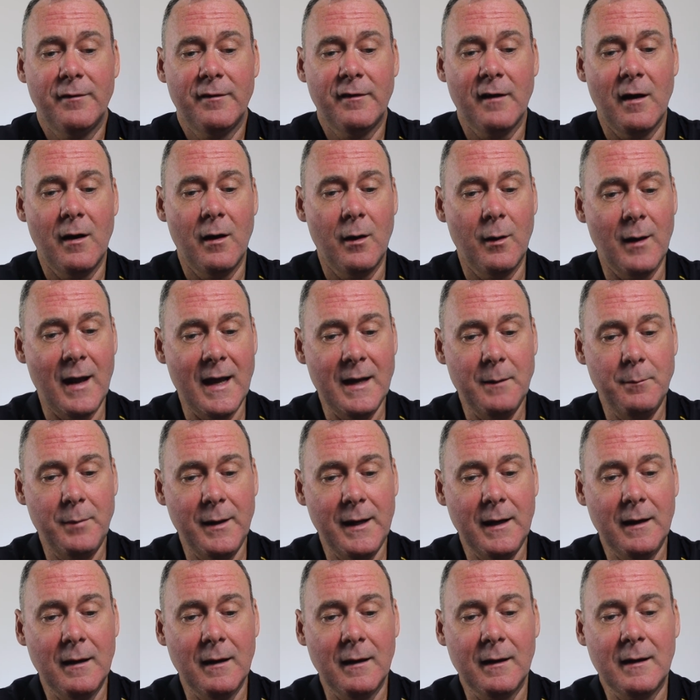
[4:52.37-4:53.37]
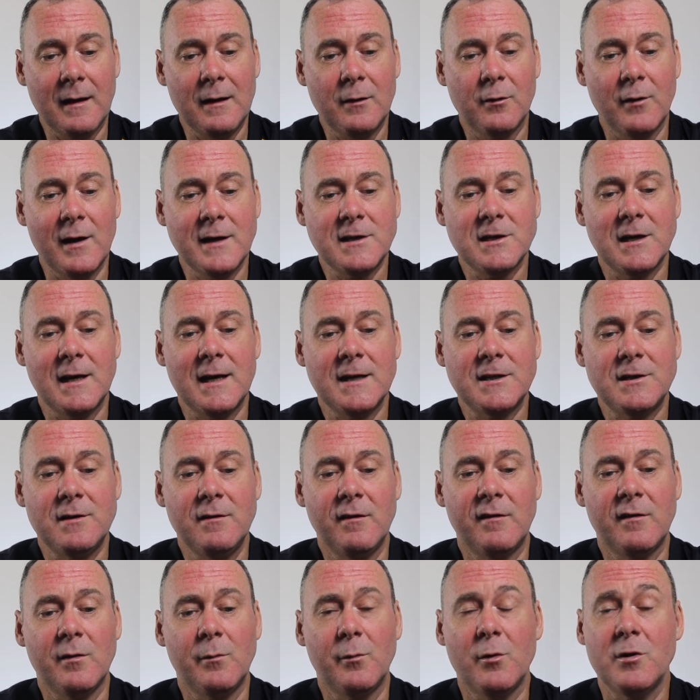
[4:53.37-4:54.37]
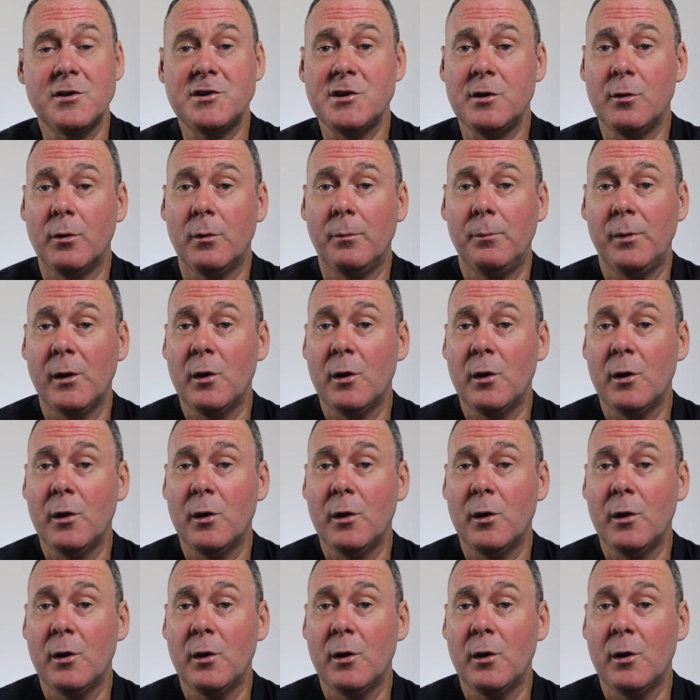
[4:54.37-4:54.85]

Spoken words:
So a big congratulations to Maroochydore